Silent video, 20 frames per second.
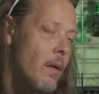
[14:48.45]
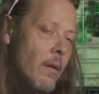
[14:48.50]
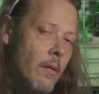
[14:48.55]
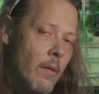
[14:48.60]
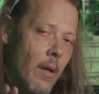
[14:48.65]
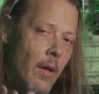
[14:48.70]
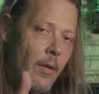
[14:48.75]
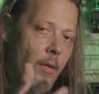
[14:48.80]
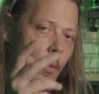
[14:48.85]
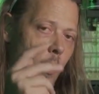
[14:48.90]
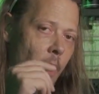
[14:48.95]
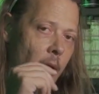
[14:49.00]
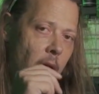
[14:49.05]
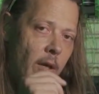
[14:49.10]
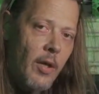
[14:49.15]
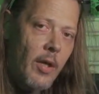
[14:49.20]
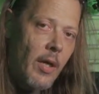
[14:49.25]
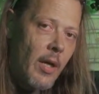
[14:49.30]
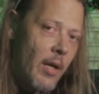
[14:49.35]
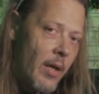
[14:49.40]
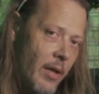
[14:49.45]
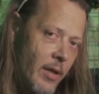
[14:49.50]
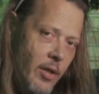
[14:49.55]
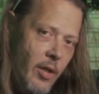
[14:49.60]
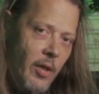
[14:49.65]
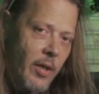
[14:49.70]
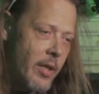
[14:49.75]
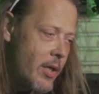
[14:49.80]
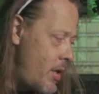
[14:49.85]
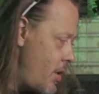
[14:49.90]
Another way you can
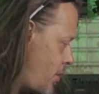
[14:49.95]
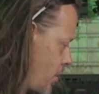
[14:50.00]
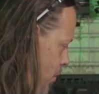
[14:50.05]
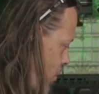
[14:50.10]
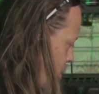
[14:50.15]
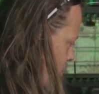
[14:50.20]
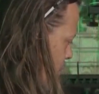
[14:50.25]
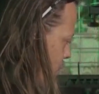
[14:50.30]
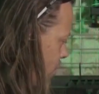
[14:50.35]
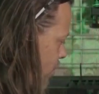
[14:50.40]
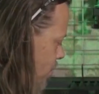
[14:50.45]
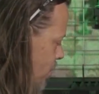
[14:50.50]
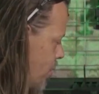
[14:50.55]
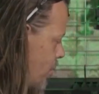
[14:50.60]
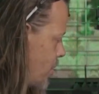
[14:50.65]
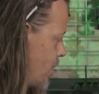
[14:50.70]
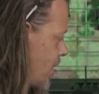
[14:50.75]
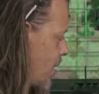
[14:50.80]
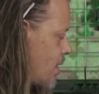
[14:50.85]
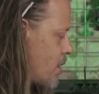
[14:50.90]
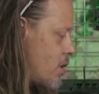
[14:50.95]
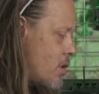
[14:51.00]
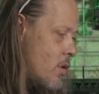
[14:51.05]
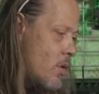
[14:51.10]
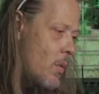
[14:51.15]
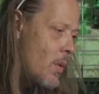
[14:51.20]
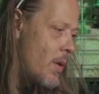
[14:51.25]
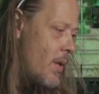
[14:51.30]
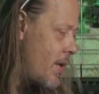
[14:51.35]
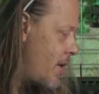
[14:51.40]
actually do sessions
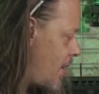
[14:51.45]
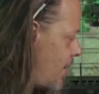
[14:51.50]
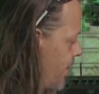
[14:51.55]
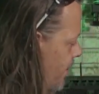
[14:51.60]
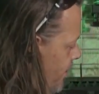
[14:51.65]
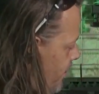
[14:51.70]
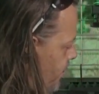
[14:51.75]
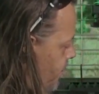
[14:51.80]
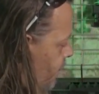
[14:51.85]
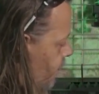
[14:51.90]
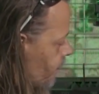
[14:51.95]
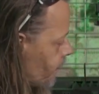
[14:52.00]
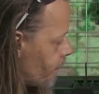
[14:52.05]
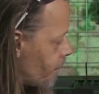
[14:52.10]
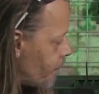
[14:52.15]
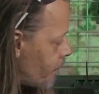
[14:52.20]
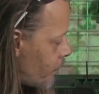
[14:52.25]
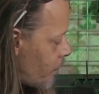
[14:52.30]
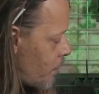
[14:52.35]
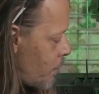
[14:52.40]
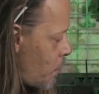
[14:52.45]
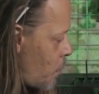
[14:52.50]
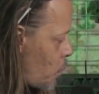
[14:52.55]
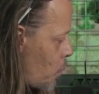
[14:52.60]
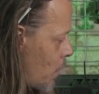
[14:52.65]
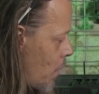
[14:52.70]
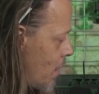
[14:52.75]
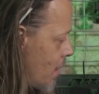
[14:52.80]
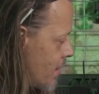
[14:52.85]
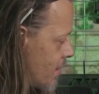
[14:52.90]
with it
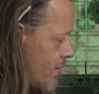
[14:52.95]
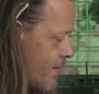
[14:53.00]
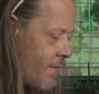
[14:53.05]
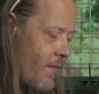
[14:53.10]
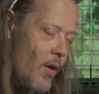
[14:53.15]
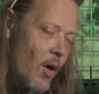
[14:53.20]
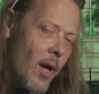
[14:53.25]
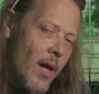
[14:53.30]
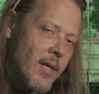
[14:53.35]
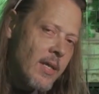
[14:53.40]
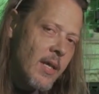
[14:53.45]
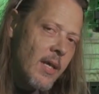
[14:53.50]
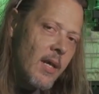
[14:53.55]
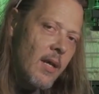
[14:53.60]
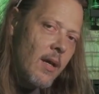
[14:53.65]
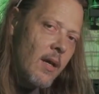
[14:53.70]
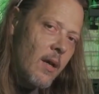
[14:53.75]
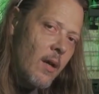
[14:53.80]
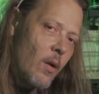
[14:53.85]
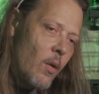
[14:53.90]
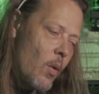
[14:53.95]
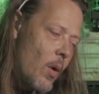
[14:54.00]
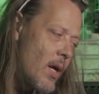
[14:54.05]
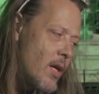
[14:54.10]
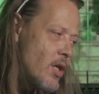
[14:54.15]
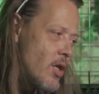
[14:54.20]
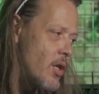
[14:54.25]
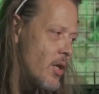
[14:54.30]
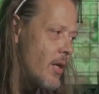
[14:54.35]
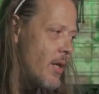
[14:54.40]
is if you're asking it a
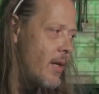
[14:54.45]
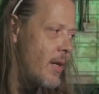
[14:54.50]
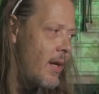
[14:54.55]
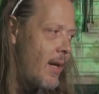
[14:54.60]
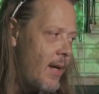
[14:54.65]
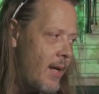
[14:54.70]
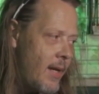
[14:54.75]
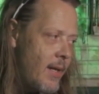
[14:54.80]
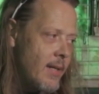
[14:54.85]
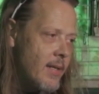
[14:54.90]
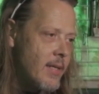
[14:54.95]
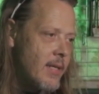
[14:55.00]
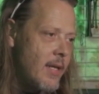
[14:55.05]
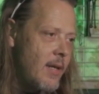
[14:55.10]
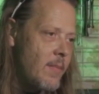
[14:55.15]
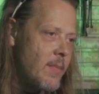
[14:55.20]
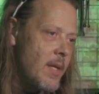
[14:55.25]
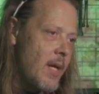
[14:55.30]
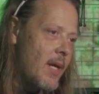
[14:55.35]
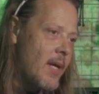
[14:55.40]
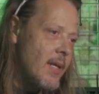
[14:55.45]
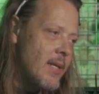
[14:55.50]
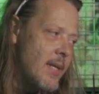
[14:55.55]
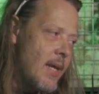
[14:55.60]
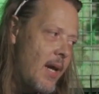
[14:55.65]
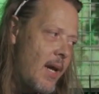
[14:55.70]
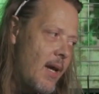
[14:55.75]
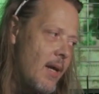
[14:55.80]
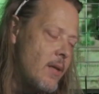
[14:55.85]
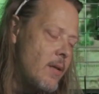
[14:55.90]
question and it seems like it's
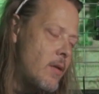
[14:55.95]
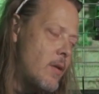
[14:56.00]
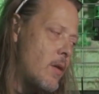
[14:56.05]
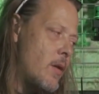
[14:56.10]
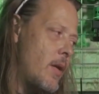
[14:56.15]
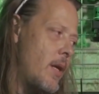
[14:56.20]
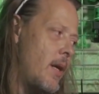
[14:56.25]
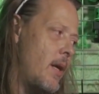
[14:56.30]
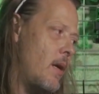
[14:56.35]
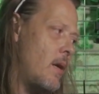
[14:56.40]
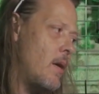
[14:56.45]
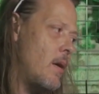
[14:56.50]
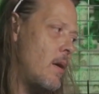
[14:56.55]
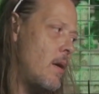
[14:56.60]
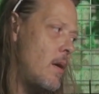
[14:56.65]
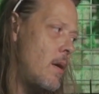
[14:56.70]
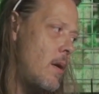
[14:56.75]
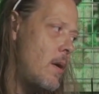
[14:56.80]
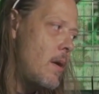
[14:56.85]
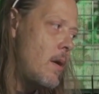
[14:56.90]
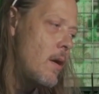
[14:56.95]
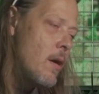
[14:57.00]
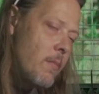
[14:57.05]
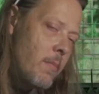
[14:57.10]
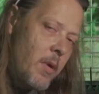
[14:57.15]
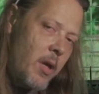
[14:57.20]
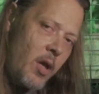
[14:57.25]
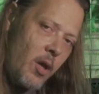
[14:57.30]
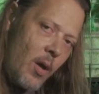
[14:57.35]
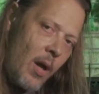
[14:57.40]
answering,
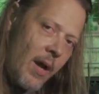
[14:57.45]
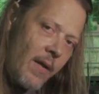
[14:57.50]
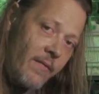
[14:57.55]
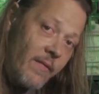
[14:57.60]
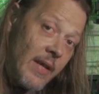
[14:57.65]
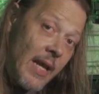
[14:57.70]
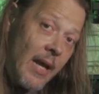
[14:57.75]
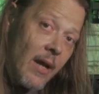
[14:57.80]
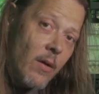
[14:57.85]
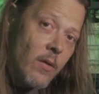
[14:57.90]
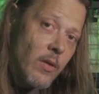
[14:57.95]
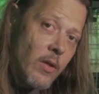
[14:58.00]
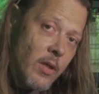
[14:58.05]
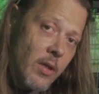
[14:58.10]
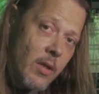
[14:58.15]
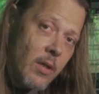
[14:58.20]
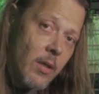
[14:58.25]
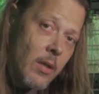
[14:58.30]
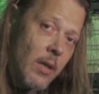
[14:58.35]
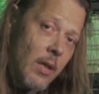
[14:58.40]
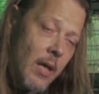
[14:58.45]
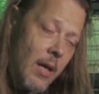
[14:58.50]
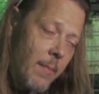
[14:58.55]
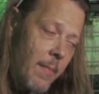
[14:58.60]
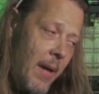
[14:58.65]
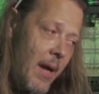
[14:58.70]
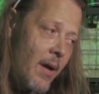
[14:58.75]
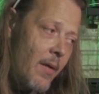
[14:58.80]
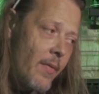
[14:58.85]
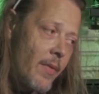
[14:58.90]
but you have doubts
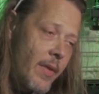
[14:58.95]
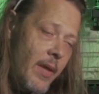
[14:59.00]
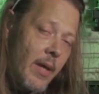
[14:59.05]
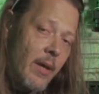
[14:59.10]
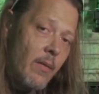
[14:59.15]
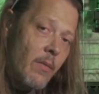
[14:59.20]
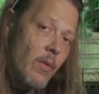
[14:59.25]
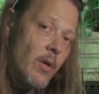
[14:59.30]
about the